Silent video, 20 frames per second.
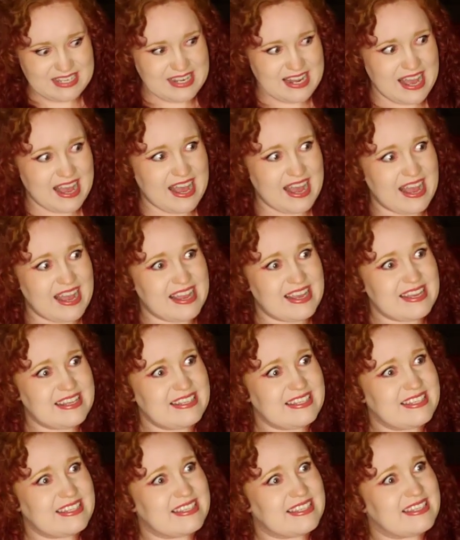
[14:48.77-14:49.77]

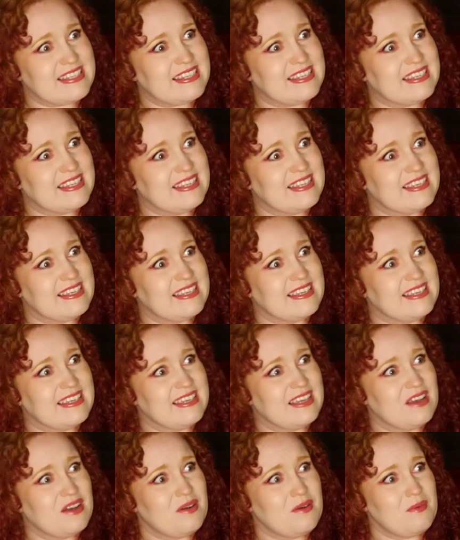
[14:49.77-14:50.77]
nice.
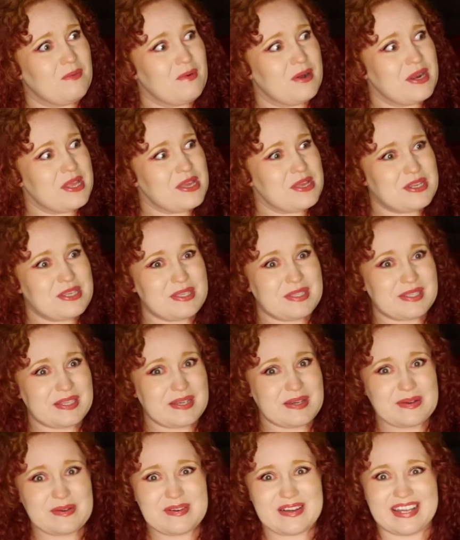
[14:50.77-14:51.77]
What are you
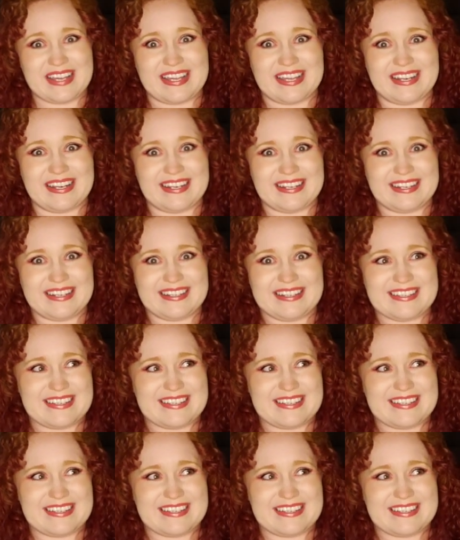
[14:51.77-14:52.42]
doing?